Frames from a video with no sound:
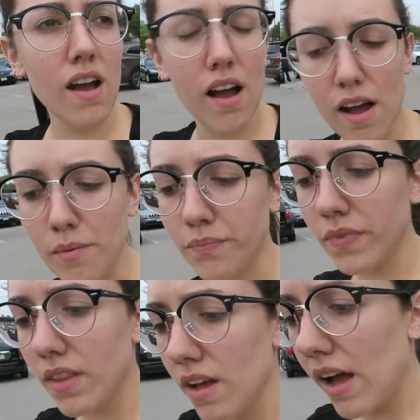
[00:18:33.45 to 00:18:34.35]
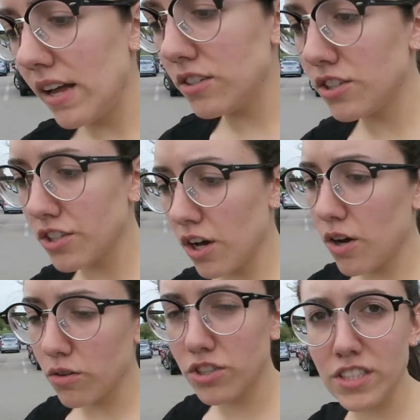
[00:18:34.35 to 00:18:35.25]
And
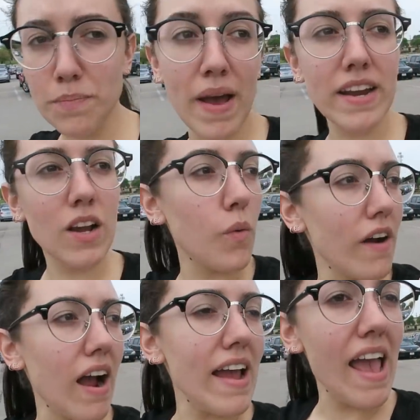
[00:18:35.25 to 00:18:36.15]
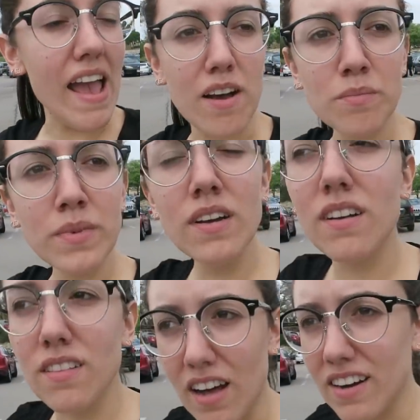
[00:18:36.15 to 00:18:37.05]
so just depending where I am,
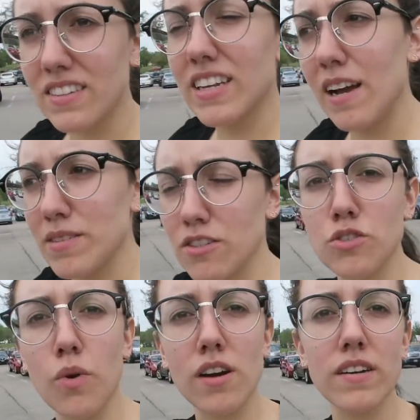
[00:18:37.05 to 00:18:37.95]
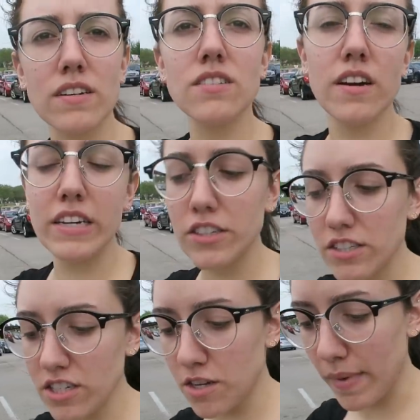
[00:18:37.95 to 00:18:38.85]
a lot of the times I'll just walk around a Target or
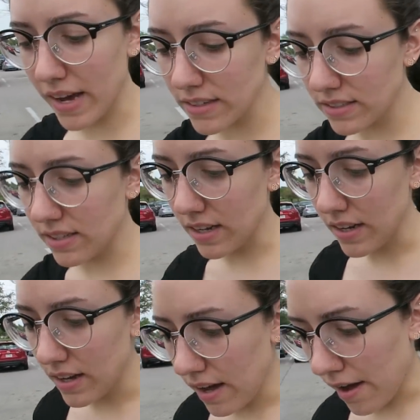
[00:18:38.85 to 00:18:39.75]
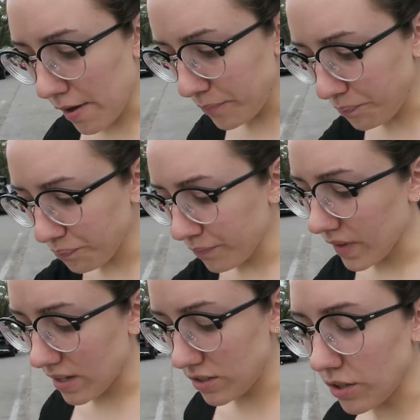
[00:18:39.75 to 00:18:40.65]
TJ Maxx.
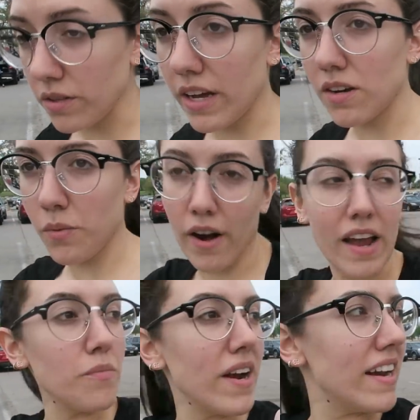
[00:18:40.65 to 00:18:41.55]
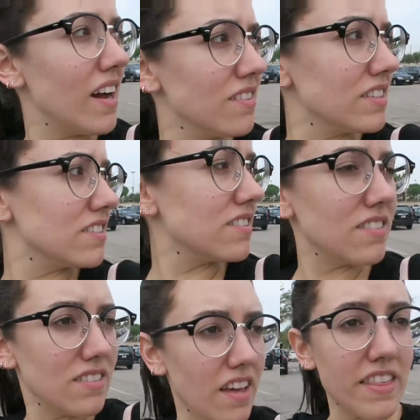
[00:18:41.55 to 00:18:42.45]
And so like where I am right now, there's
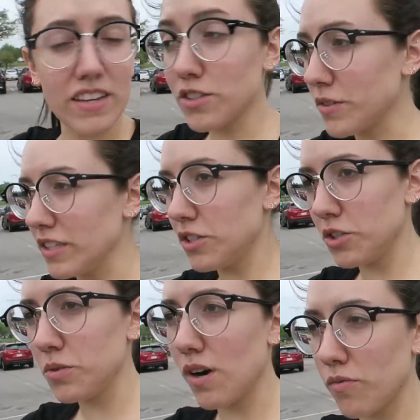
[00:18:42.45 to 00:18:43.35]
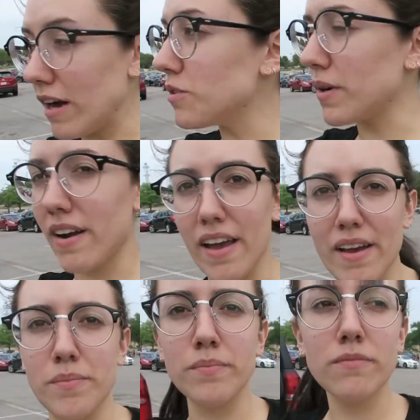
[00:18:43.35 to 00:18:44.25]
nothing else to really do around where I
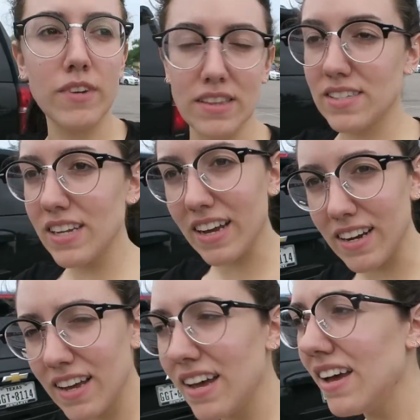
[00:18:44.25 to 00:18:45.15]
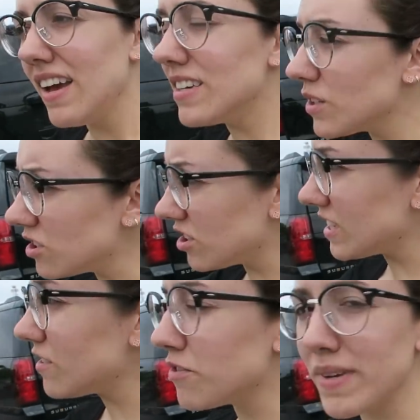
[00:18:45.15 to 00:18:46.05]
am right this second. And so this is
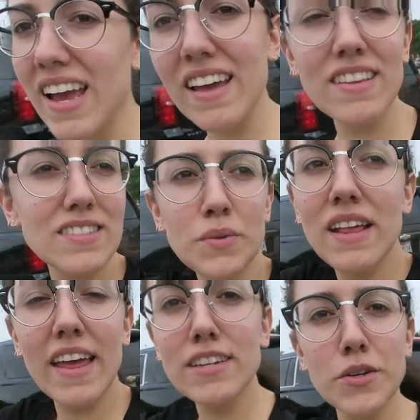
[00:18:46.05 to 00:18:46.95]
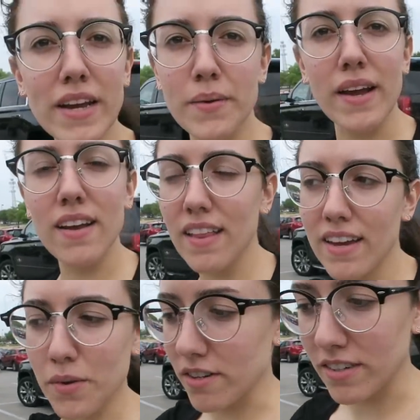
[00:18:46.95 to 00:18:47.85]
just easy for me. And this is what I like doing anyway. I
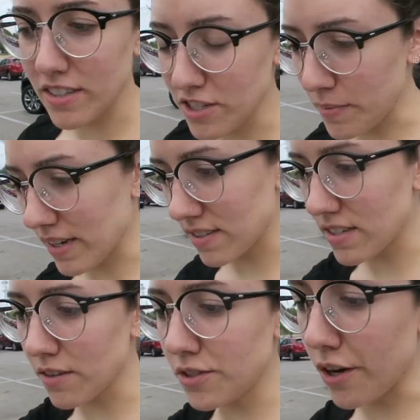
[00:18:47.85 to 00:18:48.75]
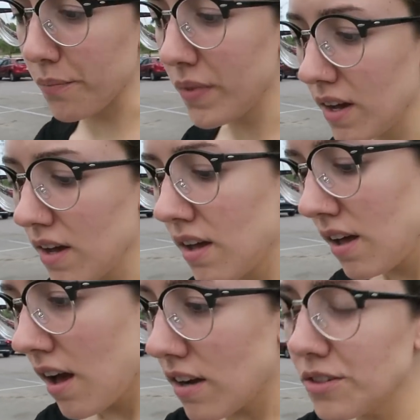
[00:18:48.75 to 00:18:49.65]
like walking around TJ Maxx and stuff. So
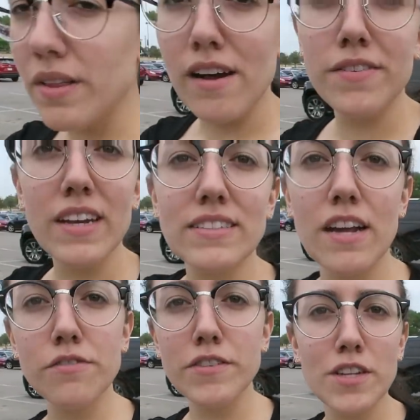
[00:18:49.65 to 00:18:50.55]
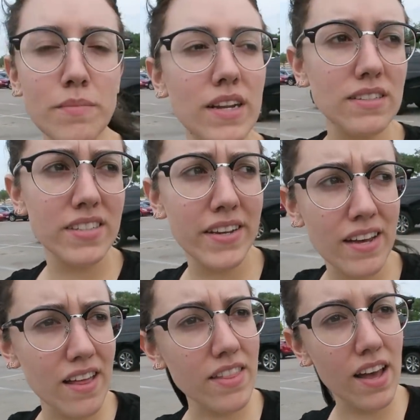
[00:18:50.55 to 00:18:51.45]
I'll do that for like 10 or 15 minutes
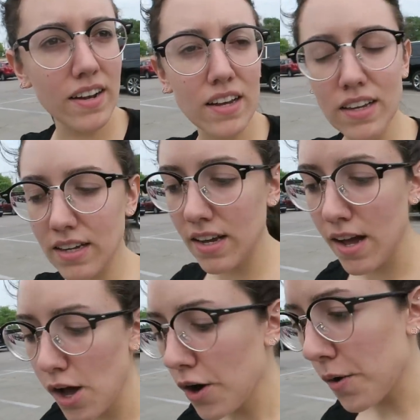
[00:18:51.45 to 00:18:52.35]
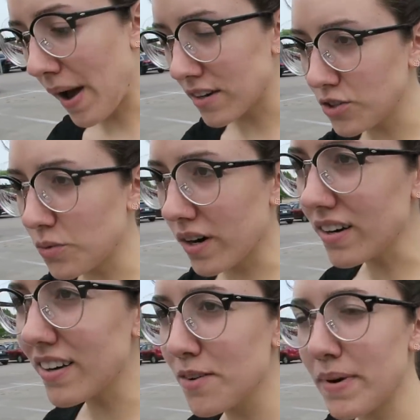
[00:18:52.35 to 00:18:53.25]
and then go back to
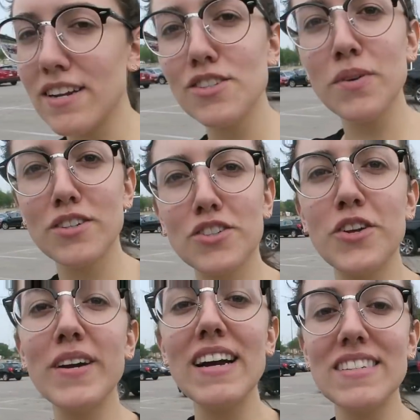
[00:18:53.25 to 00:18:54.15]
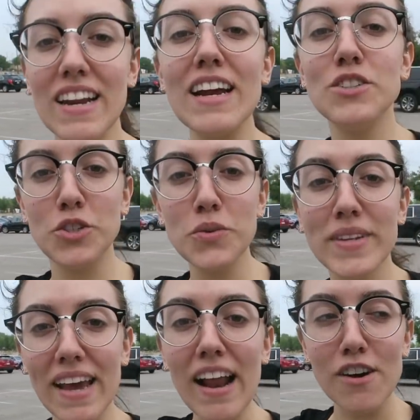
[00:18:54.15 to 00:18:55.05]
work. But I just want to show you guys that I
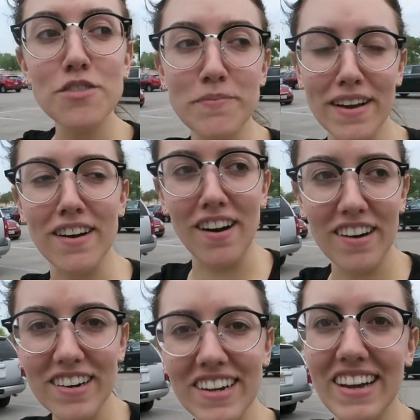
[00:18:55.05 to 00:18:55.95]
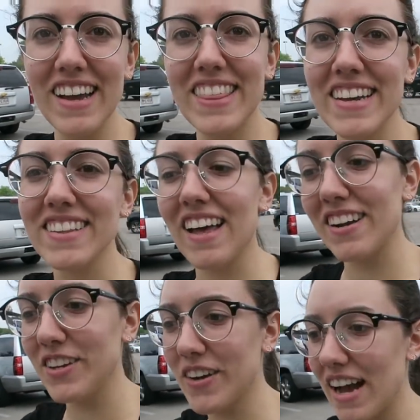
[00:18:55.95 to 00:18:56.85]
do get out of my car. I think a
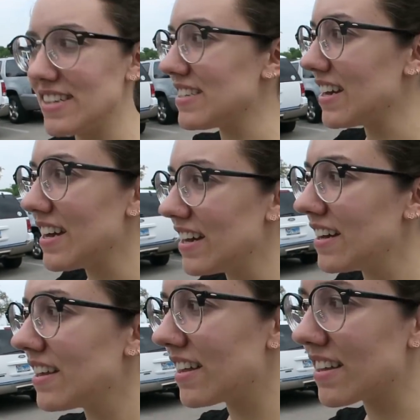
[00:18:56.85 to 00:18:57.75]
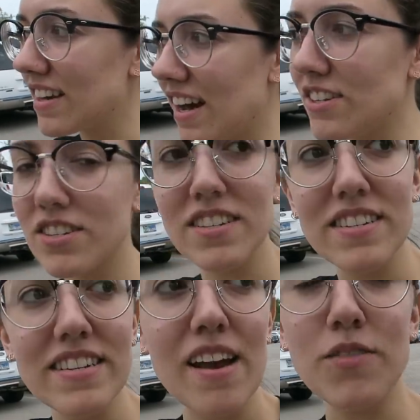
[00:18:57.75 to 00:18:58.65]
lot of you guys think that I just
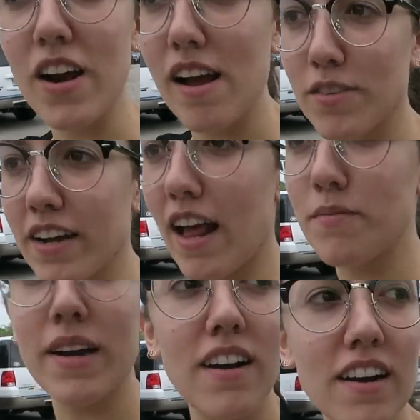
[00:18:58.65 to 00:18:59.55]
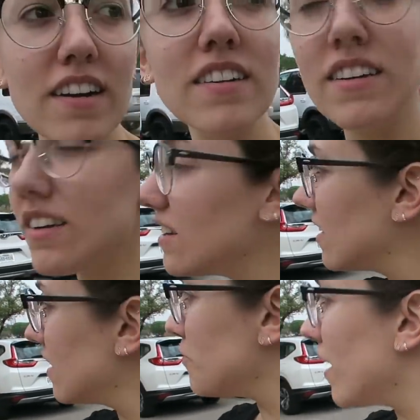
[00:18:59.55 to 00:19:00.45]
never ever get out of my car,
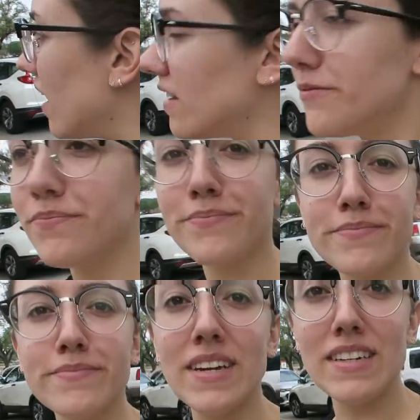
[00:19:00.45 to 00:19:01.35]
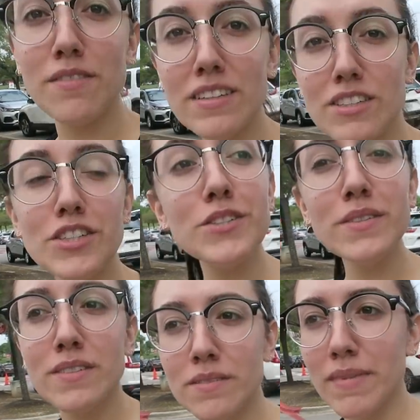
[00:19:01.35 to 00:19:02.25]
but I definitely do.
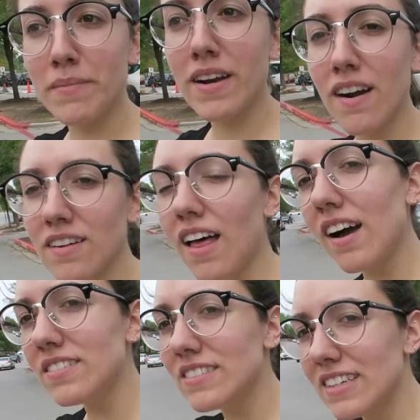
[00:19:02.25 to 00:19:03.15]
I'm out of my car a lot.